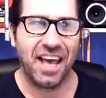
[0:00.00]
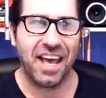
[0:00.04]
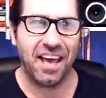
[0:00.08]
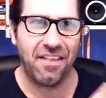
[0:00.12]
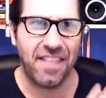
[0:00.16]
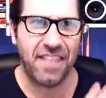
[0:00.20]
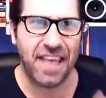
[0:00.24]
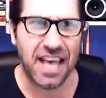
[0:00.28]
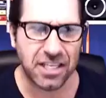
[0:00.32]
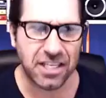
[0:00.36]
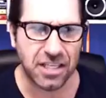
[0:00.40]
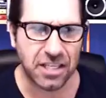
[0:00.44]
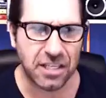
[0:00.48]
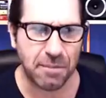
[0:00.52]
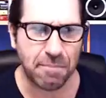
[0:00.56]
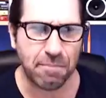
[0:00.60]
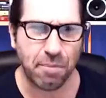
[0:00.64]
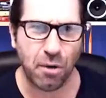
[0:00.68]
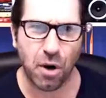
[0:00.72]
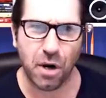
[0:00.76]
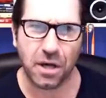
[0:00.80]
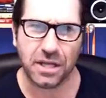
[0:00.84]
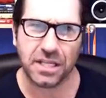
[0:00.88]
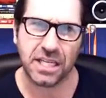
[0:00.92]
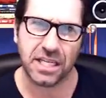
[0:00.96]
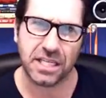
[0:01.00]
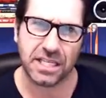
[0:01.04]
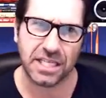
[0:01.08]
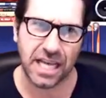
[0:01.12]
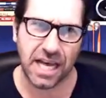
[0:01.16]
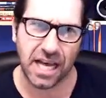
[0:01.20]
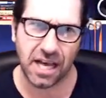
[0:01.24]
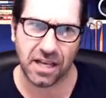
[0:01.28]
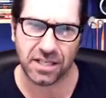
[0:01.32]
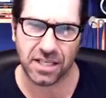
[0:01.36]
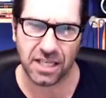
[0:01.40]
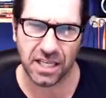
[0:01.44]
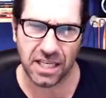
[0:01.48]
And that's the part that
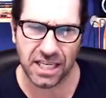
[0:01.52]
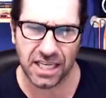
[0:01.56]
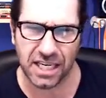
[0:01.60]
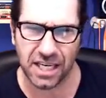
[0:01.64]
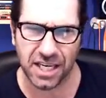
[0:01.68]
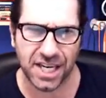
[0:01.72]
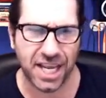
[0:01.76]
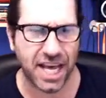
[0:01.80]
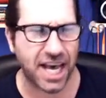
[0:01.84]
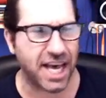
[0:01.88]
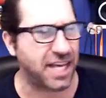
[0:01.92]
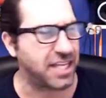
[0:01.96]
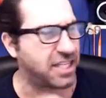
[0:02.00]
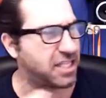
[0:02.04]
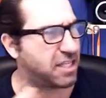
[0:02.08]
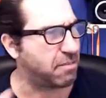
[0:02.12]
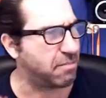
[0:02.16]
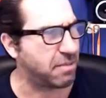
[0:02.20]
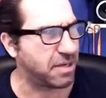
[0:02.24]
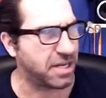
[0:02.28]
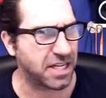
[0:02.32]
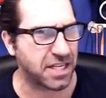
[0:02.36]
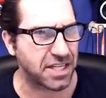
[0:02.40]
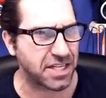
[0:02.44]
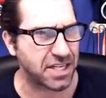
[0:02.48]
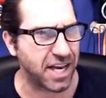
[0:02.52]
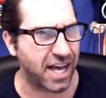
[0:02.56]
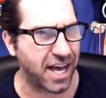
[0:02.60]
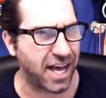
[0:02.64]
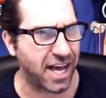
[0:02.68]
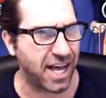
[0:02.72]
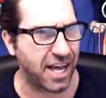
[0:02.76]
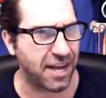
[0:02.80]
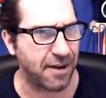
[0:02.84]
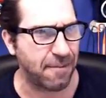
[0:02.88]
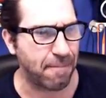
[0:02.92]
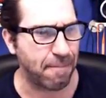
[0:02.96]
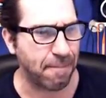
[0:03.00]
sounds a little dicey, but it's
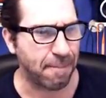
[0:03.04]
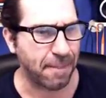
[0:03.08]
not.